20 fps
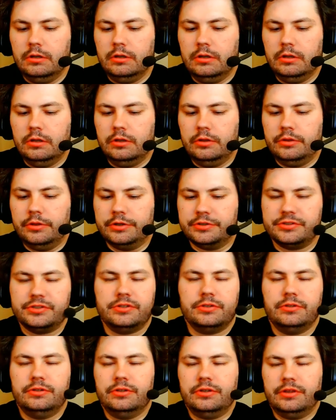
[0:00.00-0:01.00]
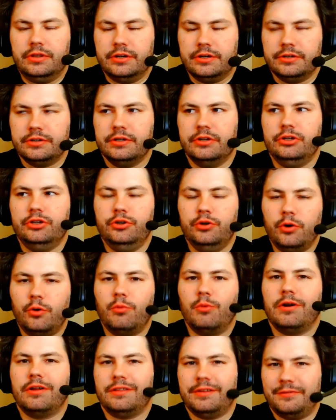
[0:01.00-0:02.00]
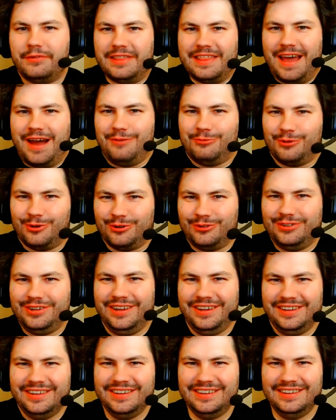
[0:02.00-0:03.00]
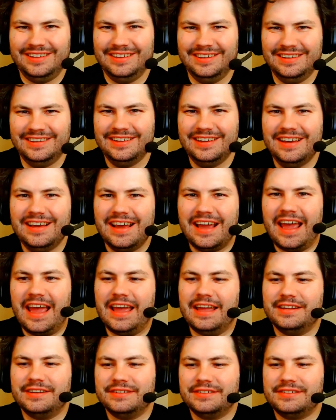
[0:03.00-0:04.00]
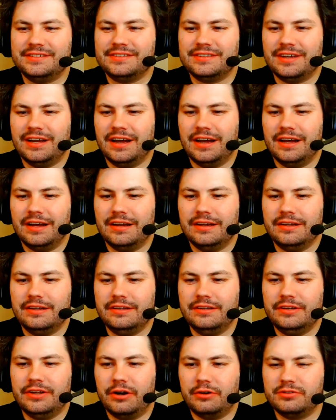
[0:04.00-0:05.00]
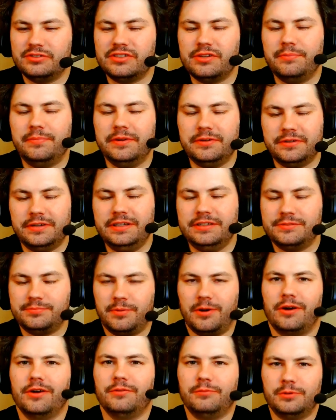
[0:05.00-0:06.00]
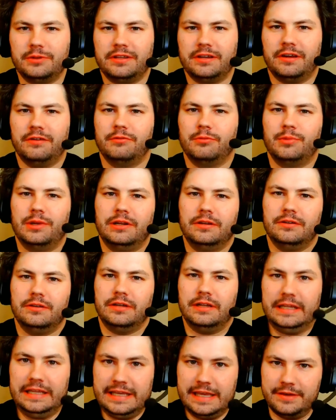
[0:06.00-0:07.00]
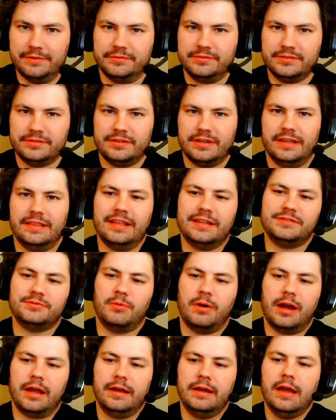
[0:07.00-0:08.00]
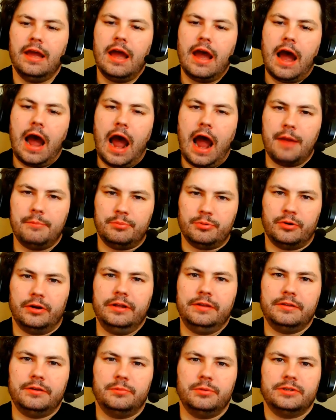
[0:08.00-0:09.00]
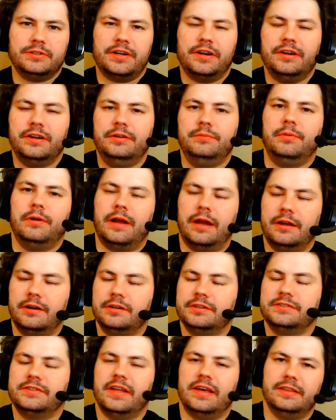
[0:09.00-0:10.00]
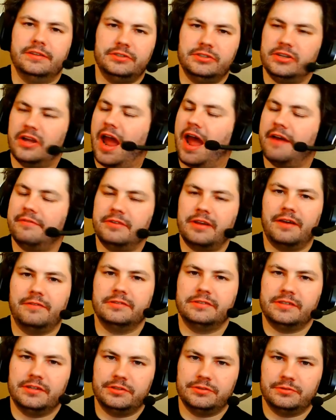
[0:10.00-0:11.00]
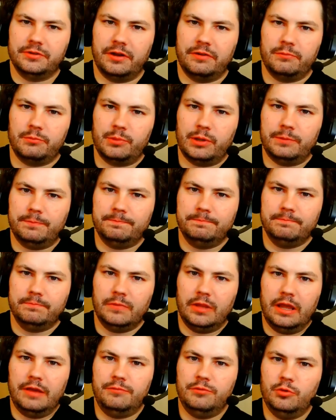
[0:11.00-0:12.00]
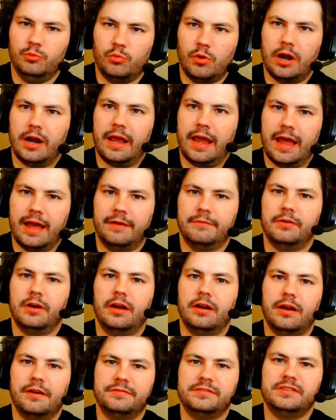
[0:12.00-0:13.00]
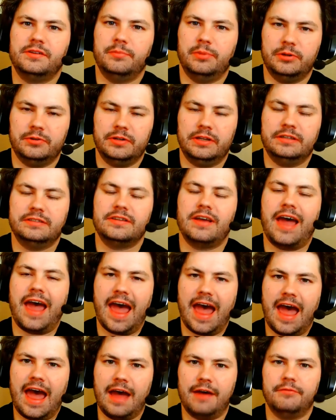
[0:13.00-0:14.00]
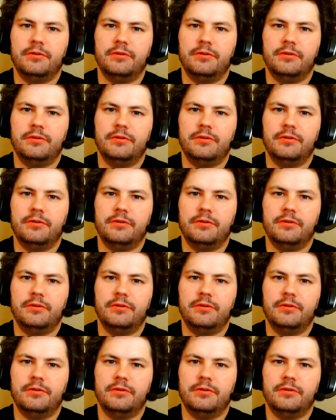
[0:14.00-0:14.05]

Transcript: there's there you don't want to live in that world, and stability is part of what the government gives, and that's why I'm pretty libertarian, but I understand that you have to have a central government if you want to have enough stability to have